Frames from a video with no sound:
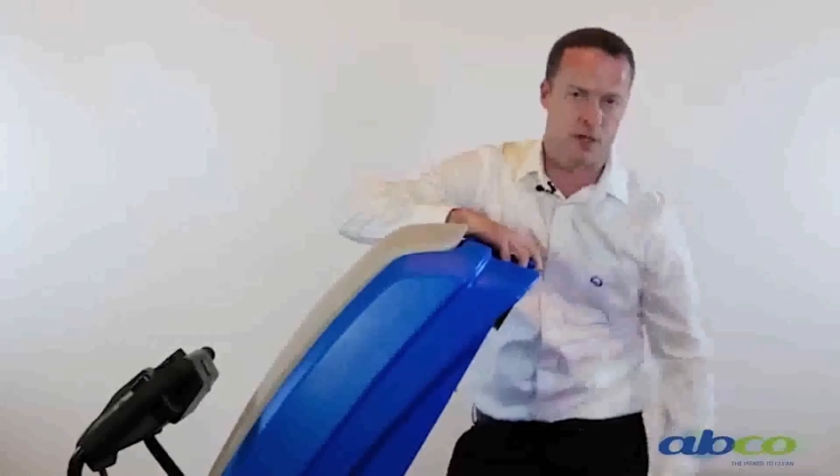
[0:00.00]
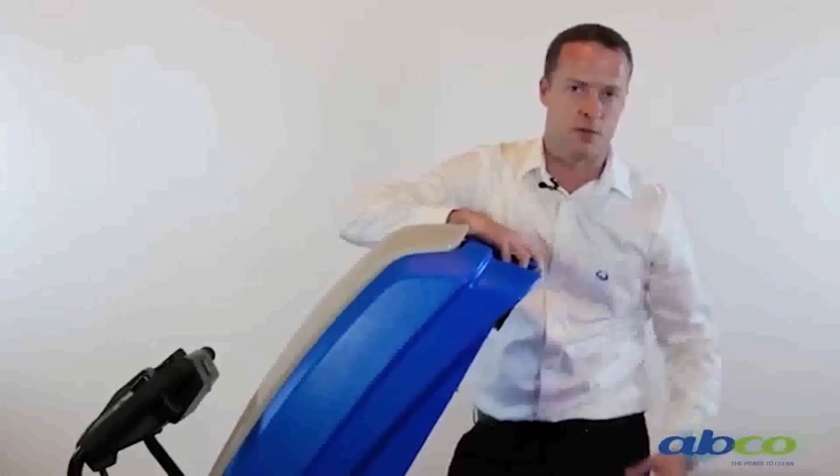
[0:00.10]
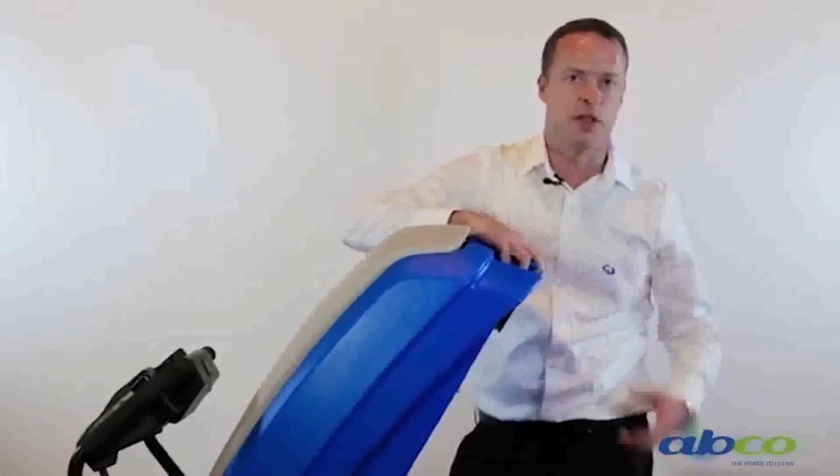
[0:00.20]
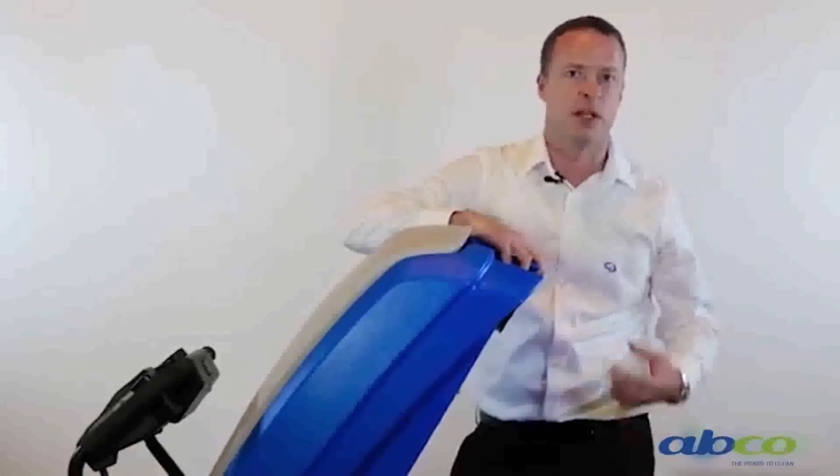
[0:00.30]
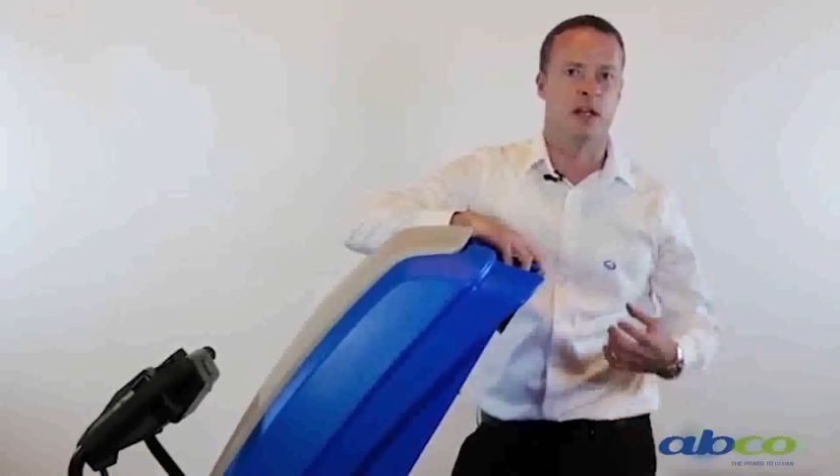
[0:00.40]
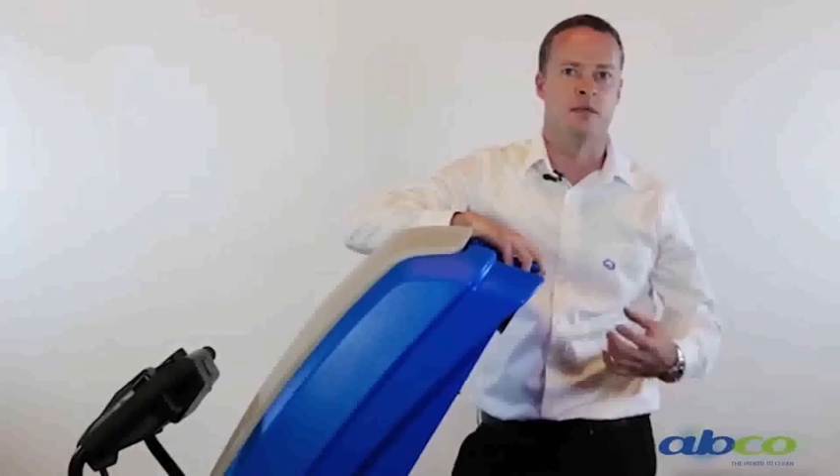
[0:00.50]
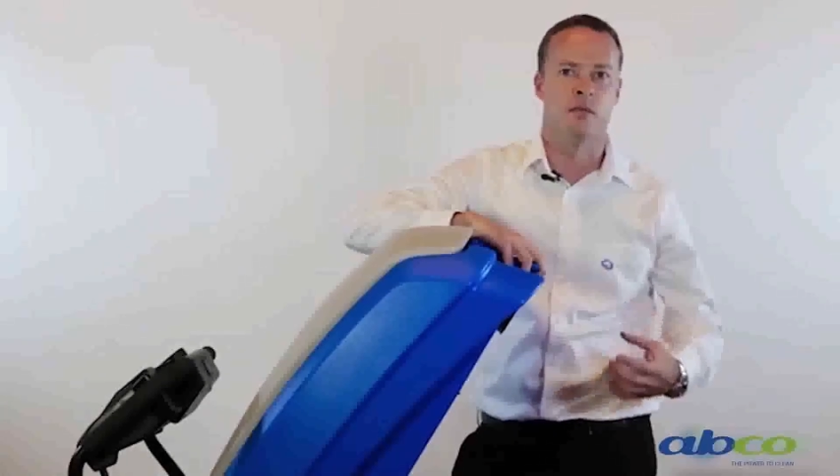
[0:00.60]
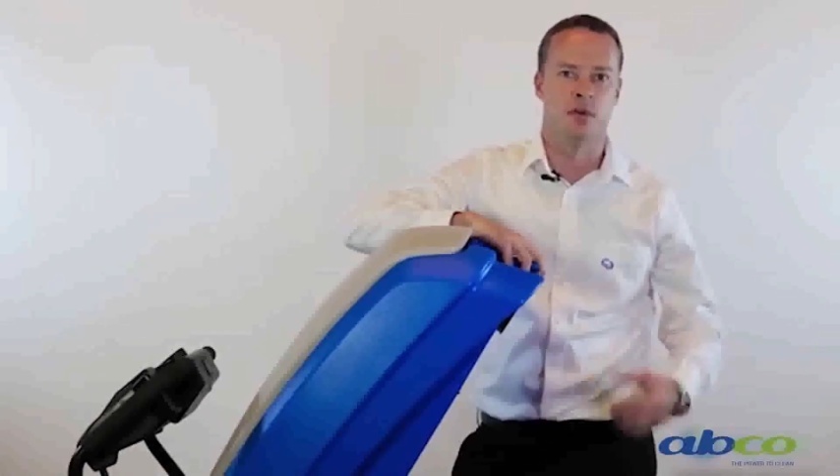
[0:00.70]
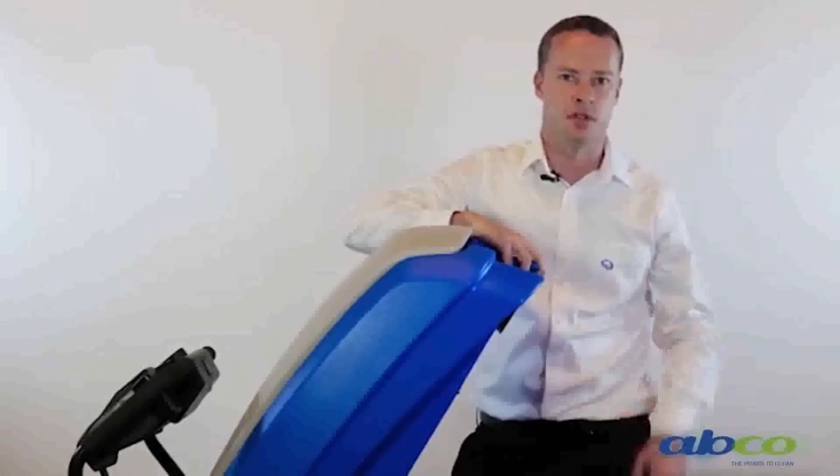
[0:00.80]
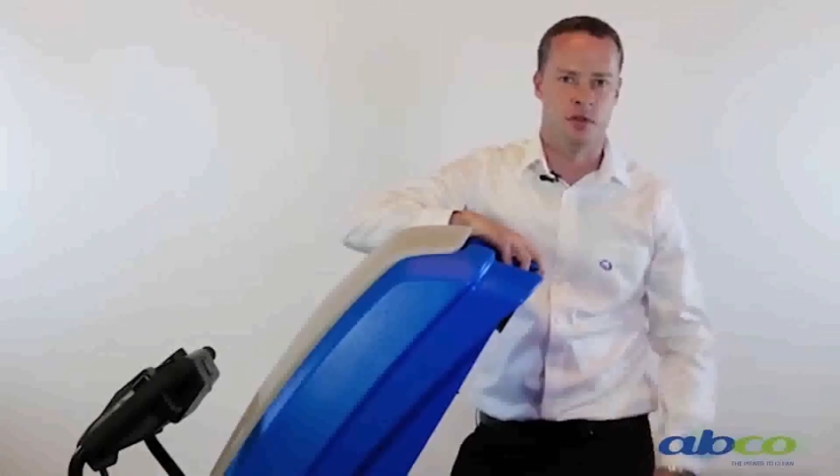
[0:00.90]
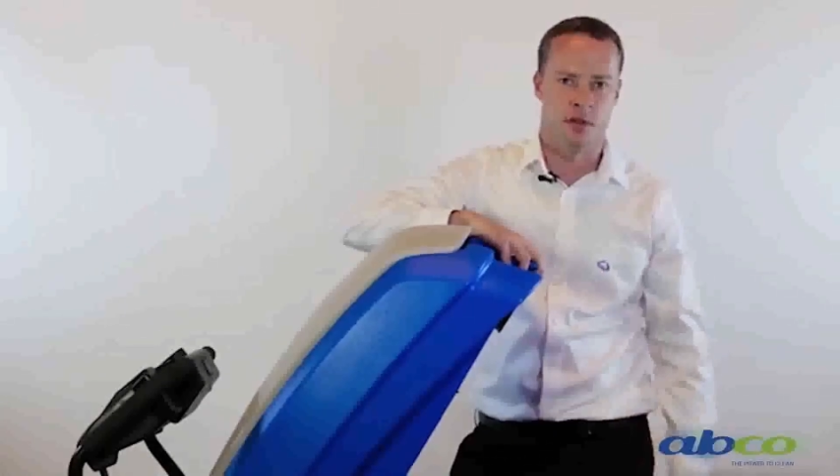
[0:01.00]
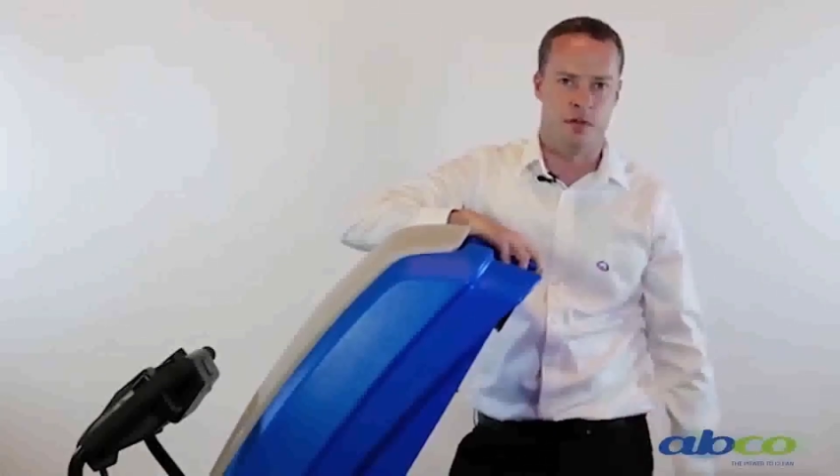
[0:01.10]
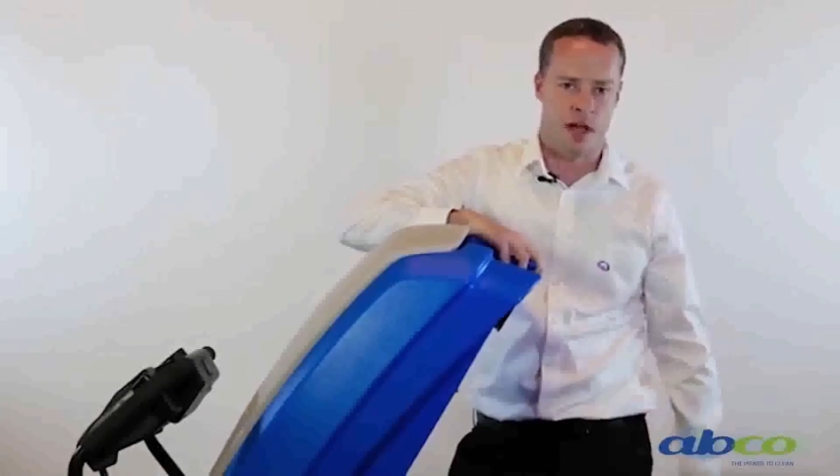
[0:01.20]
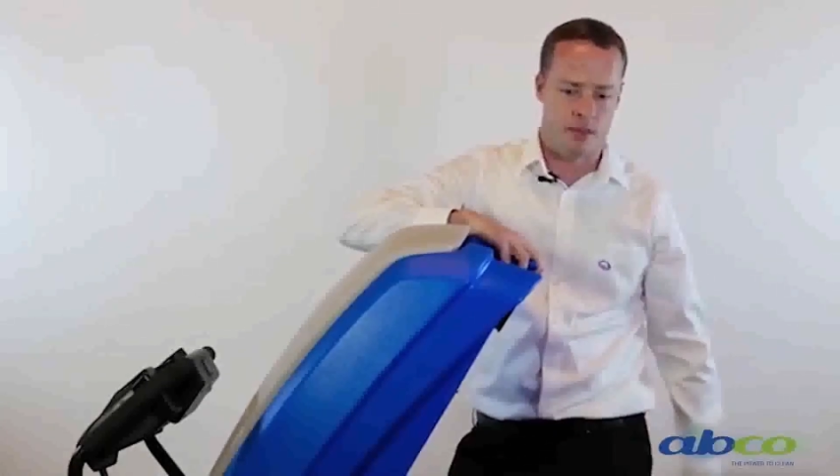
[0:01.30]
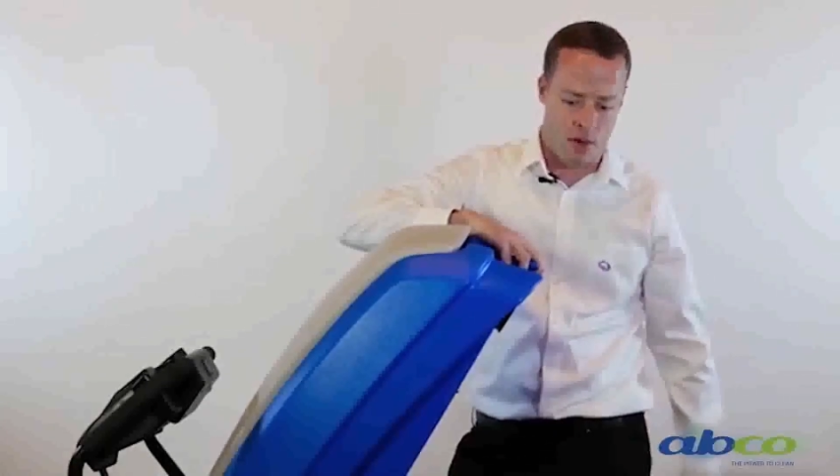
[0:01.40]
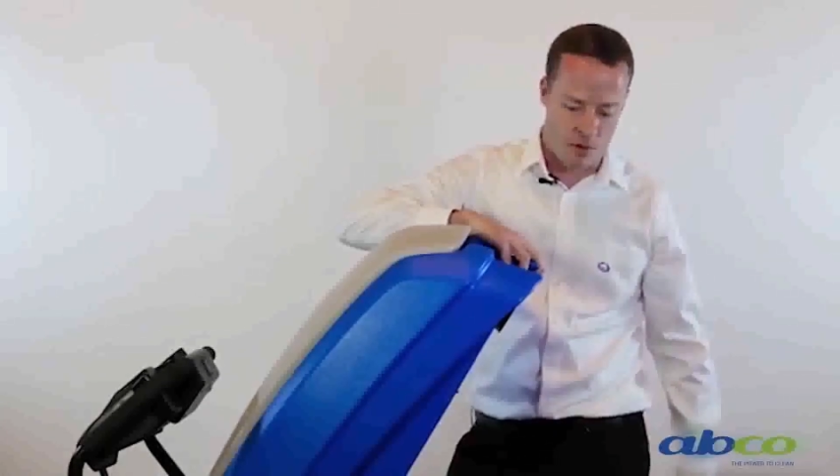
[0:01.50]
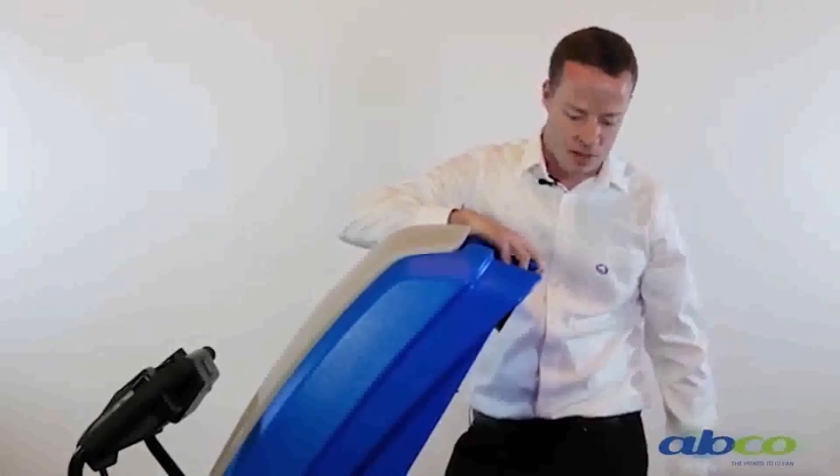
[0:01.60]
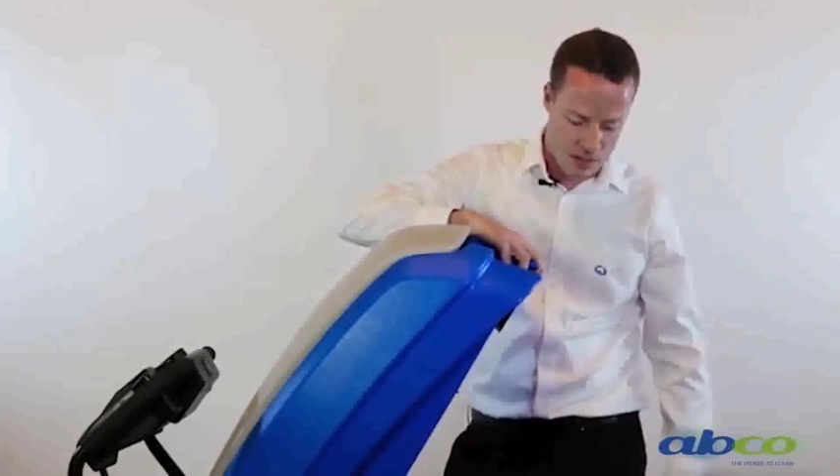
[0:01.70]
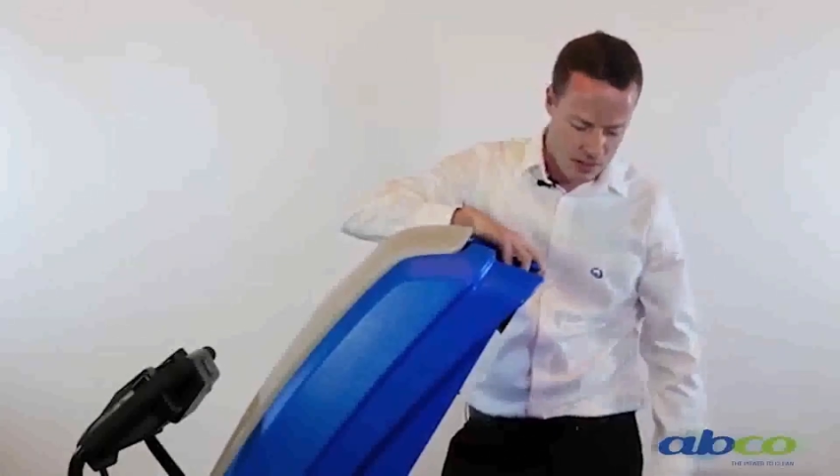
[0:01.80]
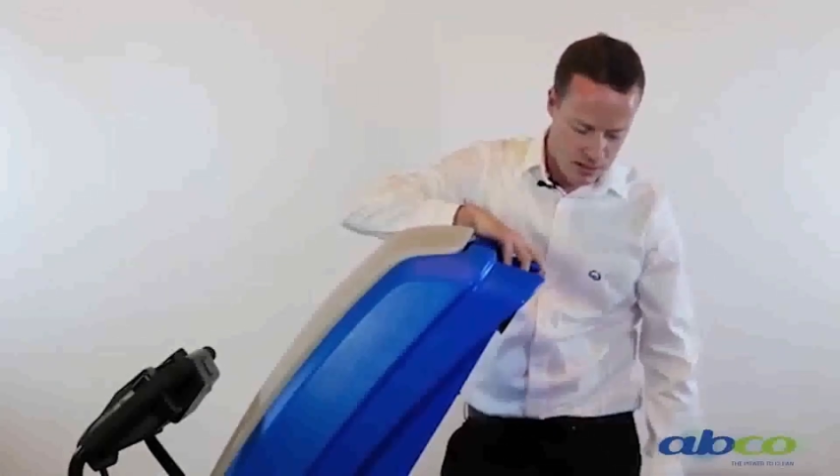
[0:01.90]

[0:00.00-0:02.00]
make sure we don't get any moisture in the vac motor.